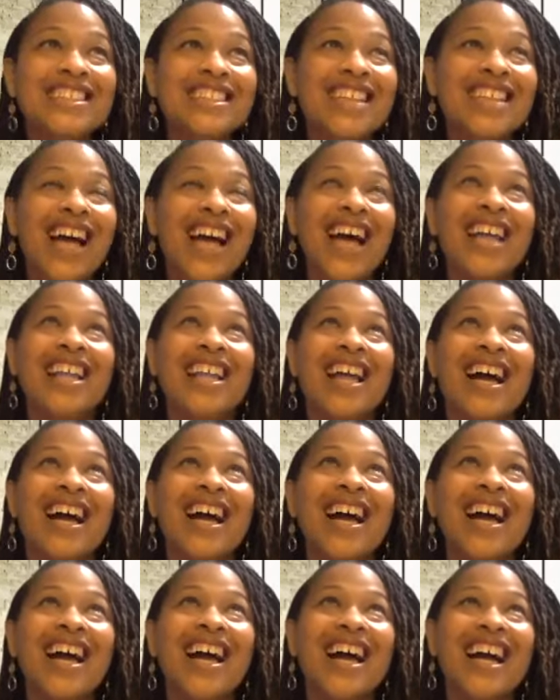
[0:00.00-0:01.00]
Because
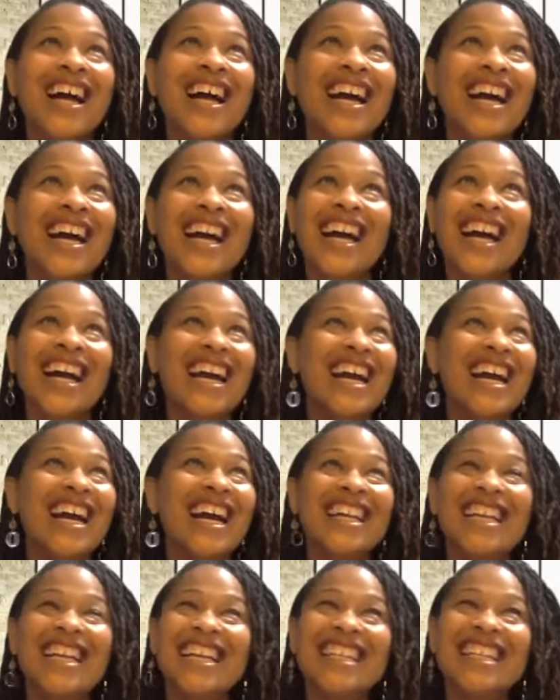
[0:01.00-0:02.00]
that's real. That's
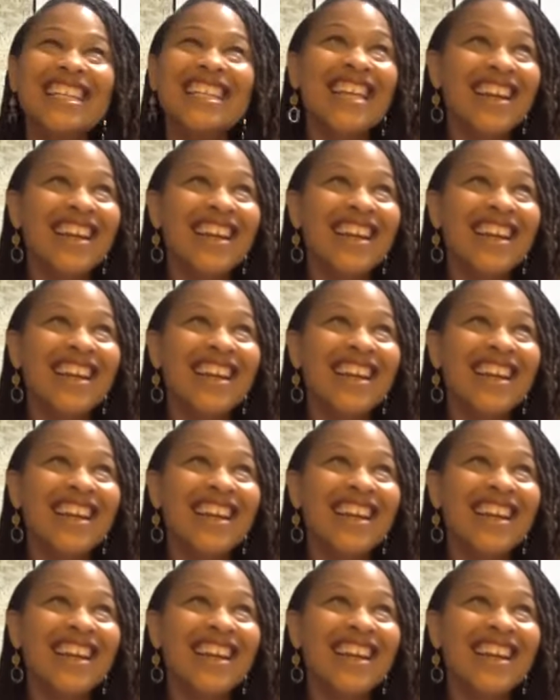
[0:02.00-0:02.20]
real. Because like